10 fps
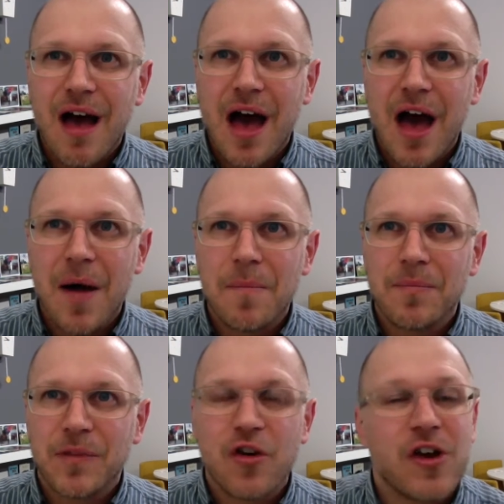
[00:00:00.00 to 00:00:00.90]

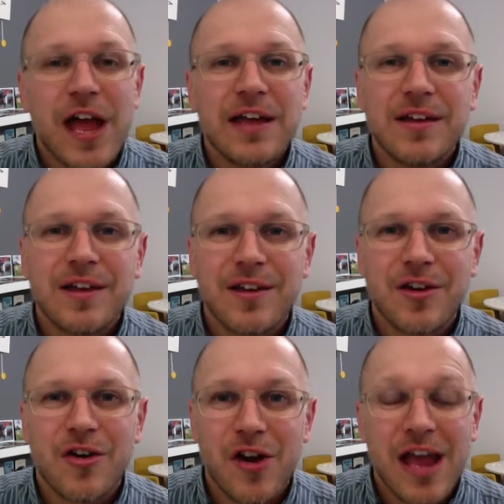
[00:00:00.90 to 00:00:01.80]

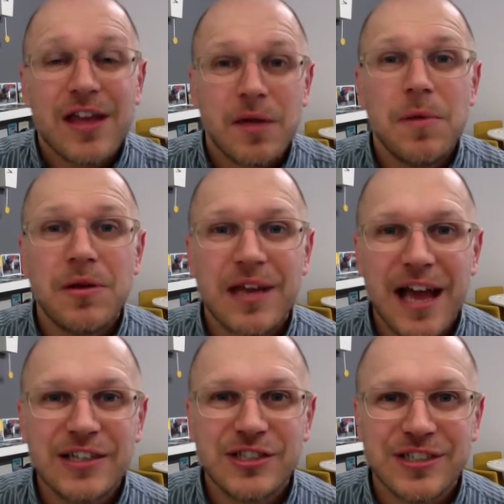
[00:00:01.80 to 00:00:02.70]
create
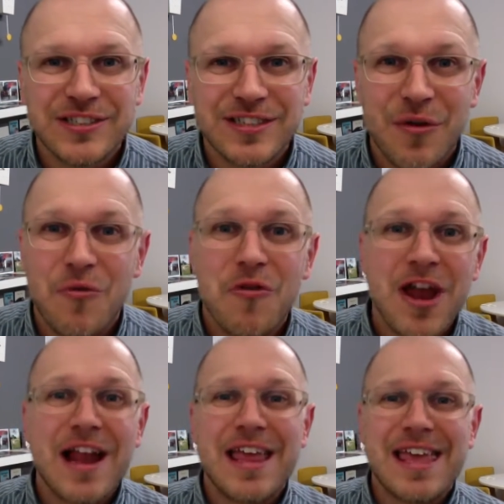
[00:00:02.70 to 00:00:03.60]
communications that
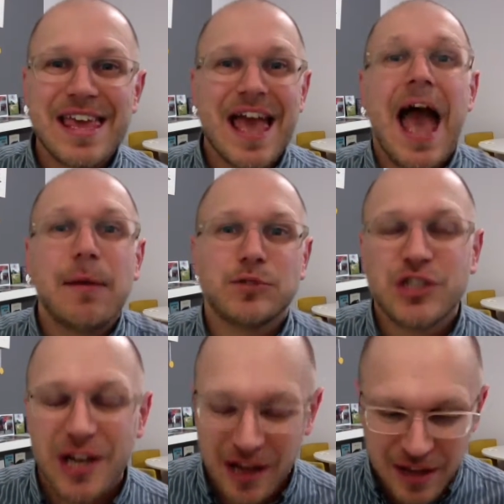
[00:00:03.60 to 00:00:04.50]
really
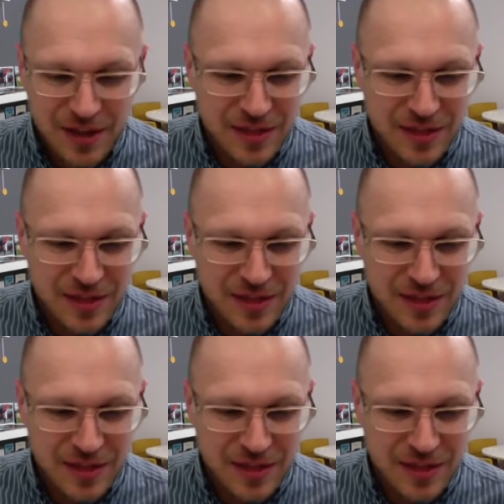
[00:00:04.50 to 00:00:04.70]
capture